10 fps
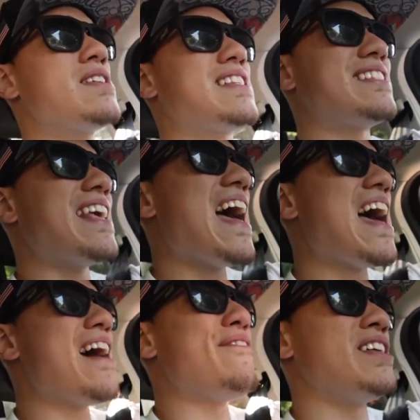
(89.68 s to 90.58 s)
was a
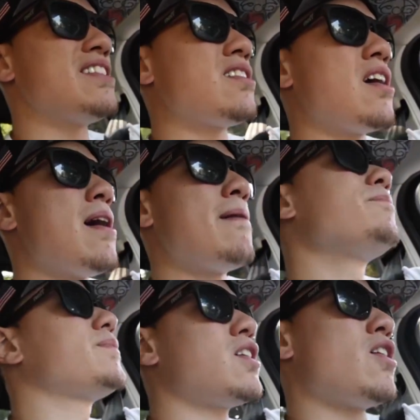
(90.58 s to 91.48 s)
savage,
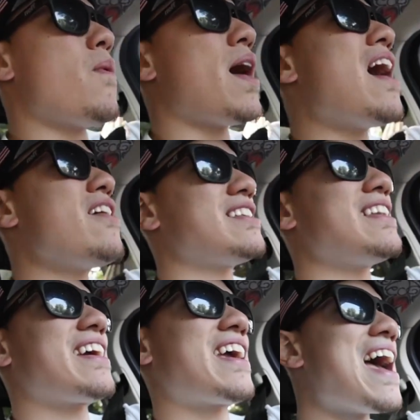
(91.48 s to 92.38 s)
girl, I hearts
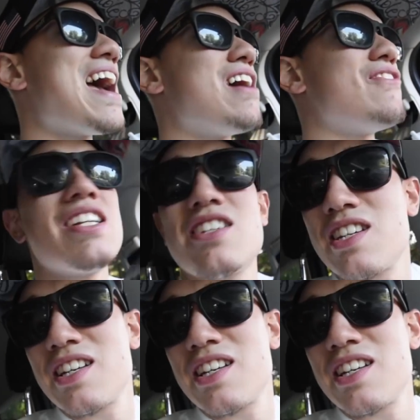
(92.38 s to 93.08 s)
in a carriage.